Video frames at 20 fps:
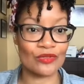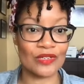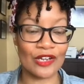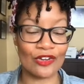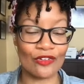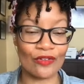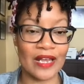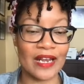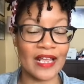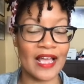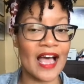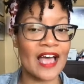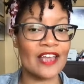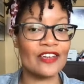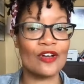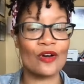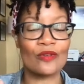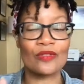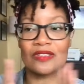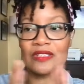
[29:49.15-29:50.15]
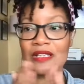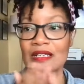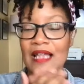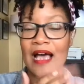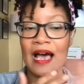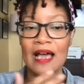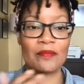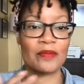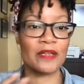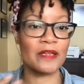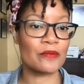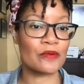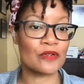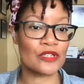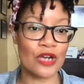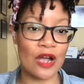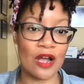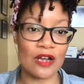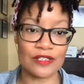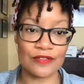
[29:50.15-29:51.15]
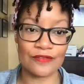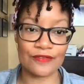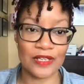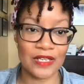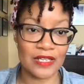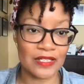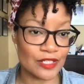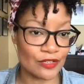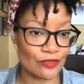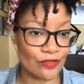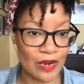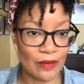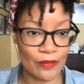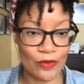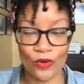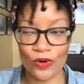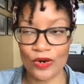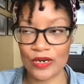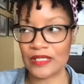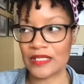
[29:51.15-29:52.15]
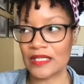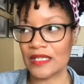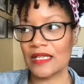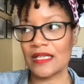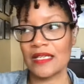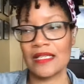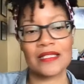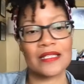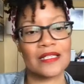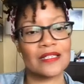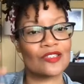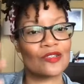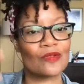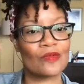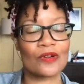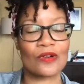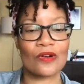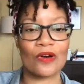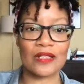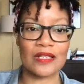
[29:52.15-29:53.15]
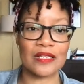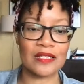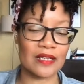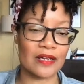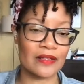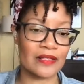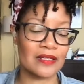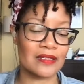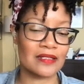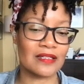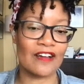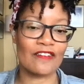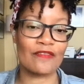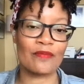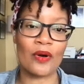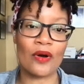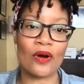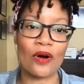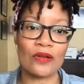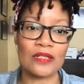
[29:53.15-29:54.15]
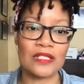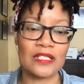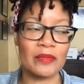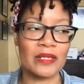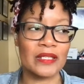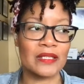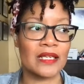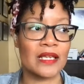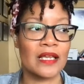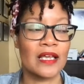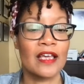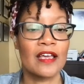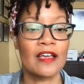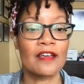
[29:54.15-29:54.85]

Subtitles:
Now, granted, I know there's a lot of people charging for Instagram courses and doing all this other stuff, but ultimately